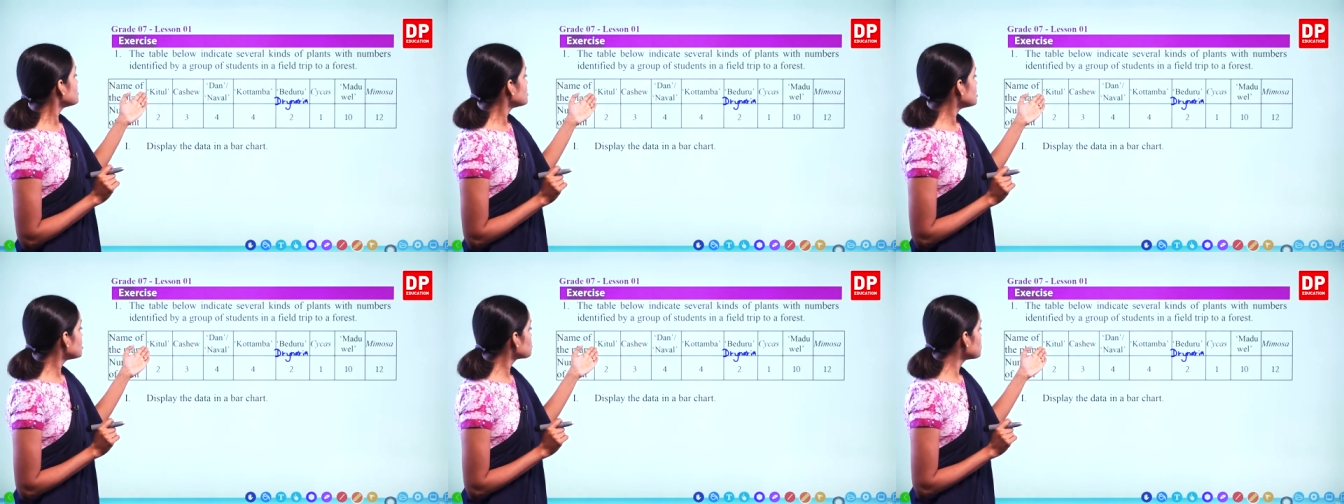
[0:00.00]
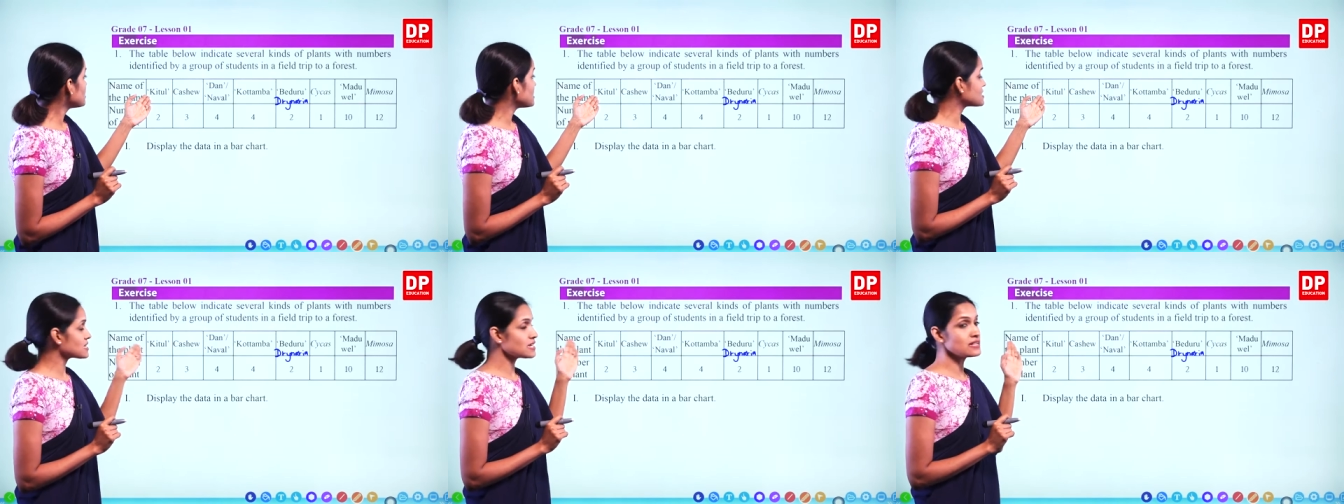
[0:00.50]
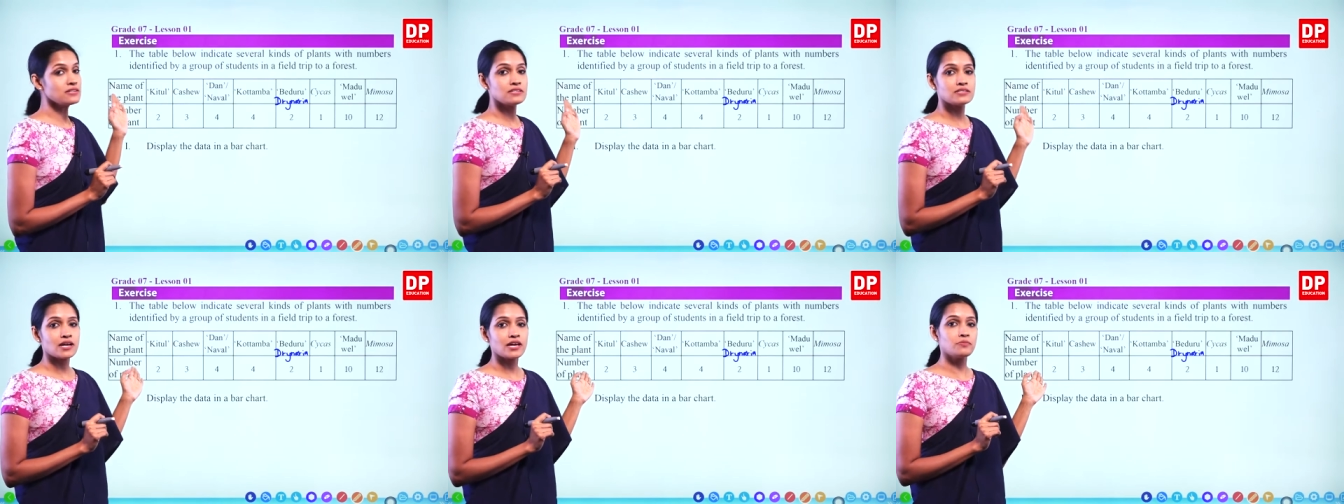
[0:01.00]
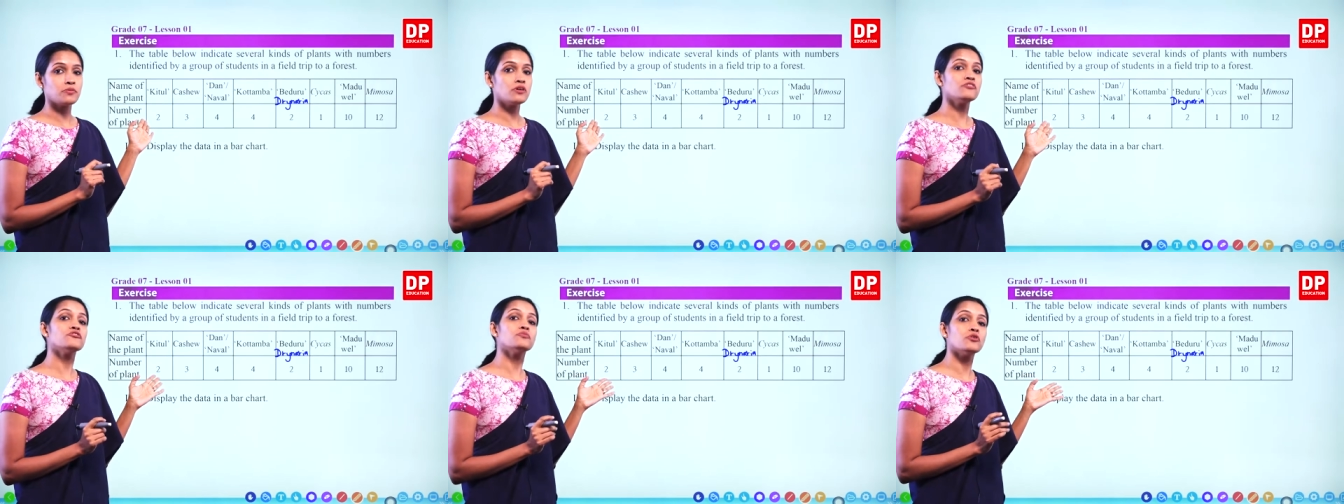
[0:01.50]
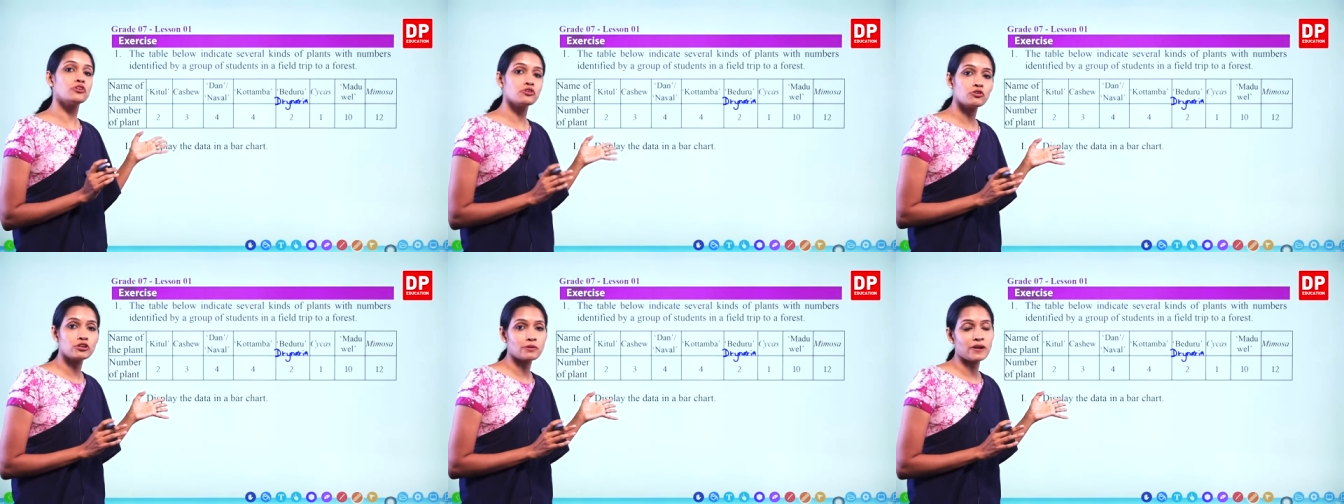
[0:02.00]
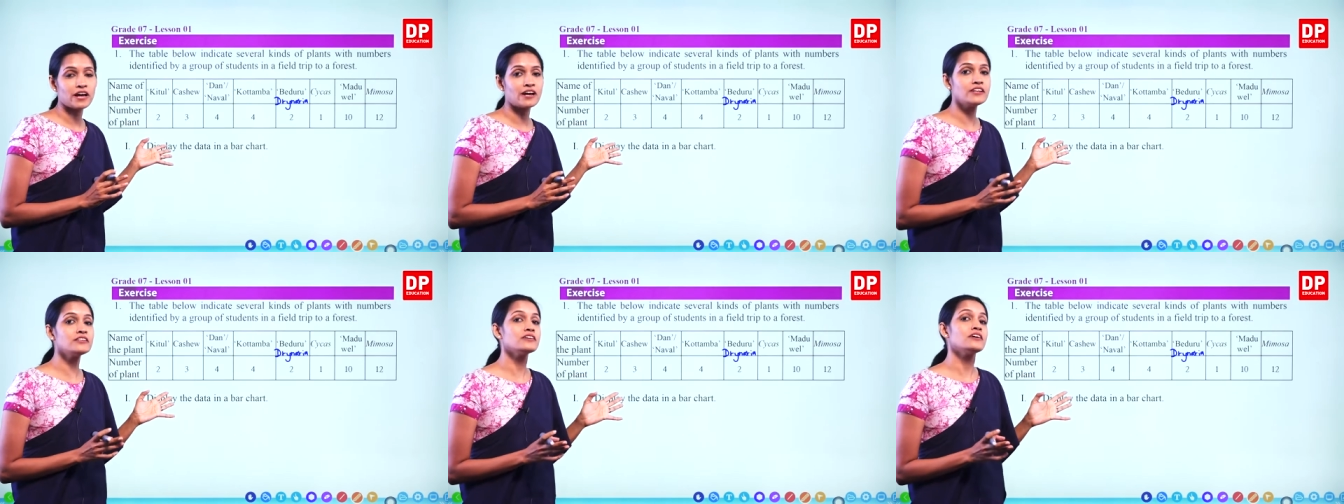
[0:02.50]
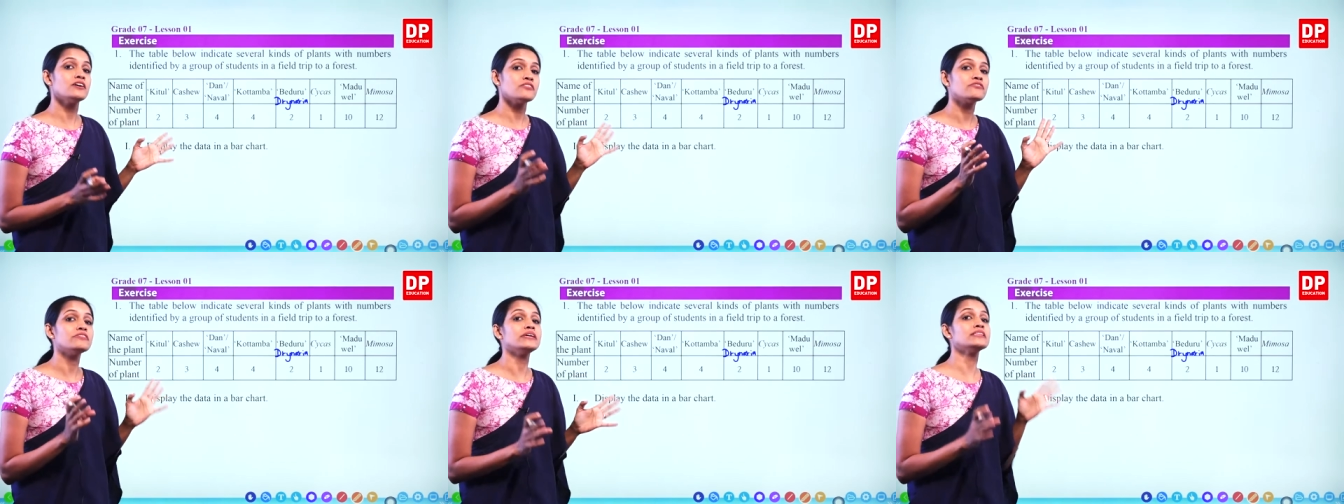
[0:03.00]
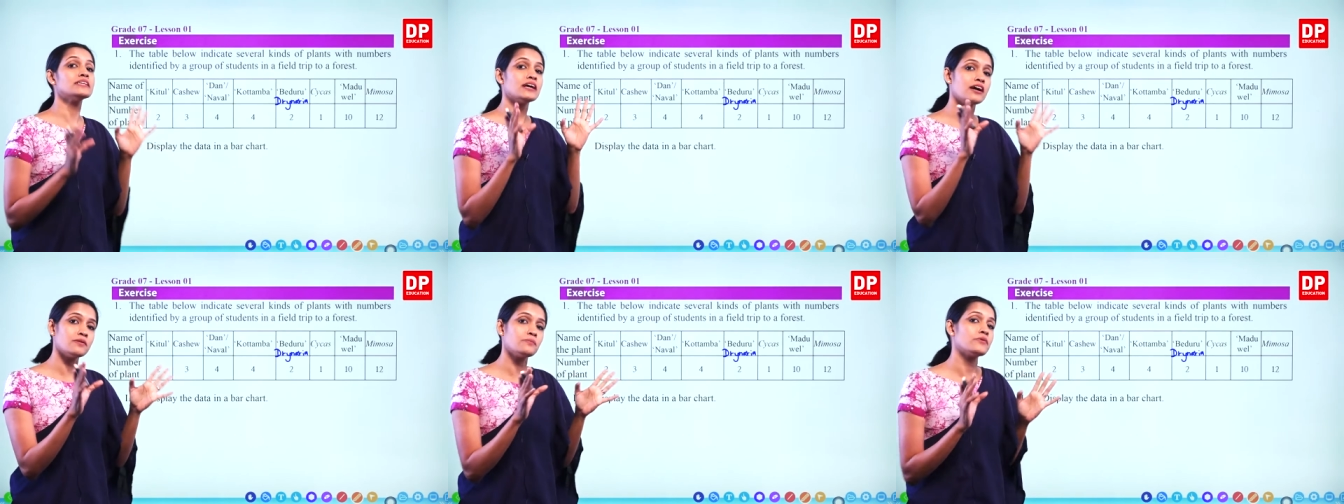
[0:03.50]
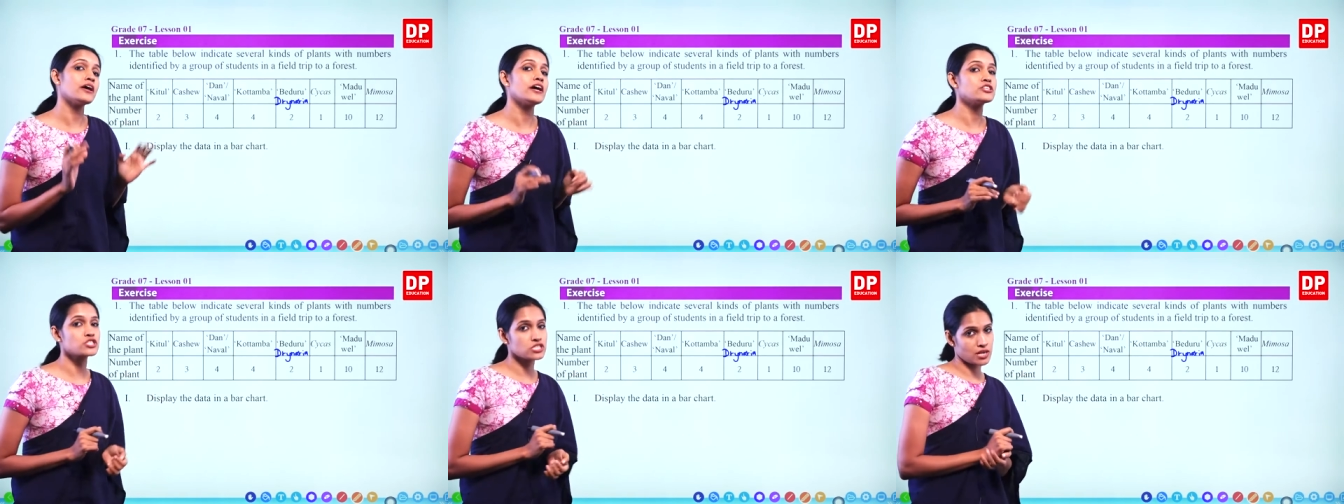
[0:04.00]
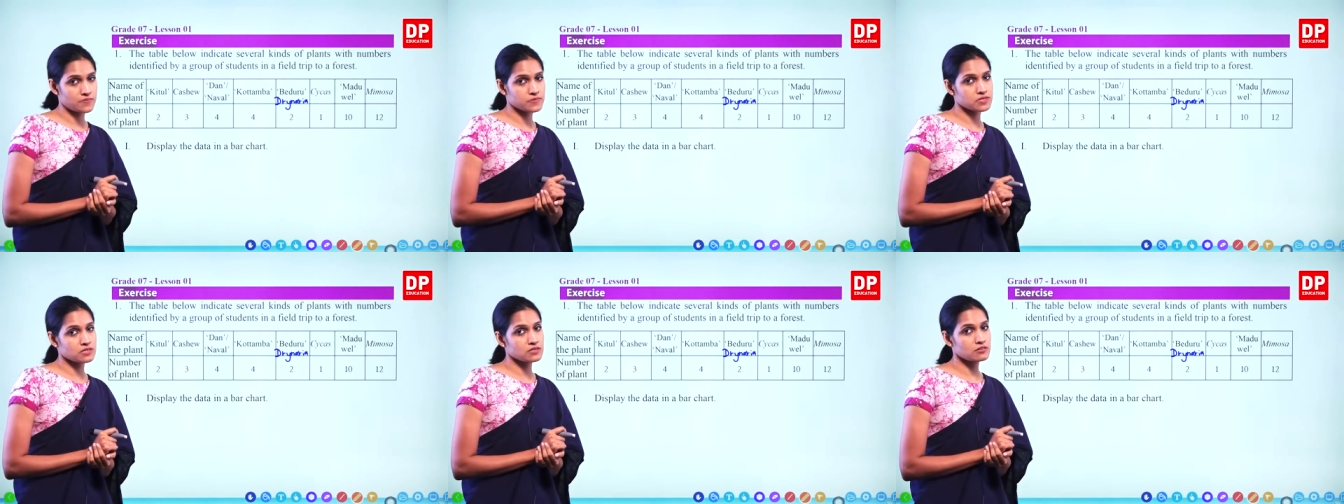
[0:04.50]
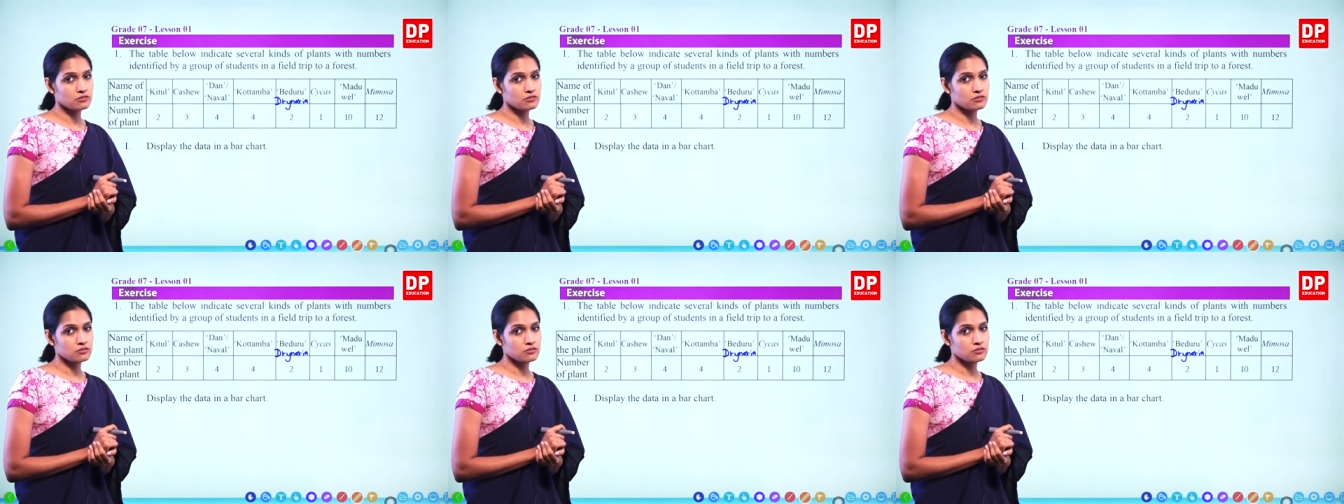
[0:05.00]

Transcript: Kittul is a type of monocot plant with unbranched stems.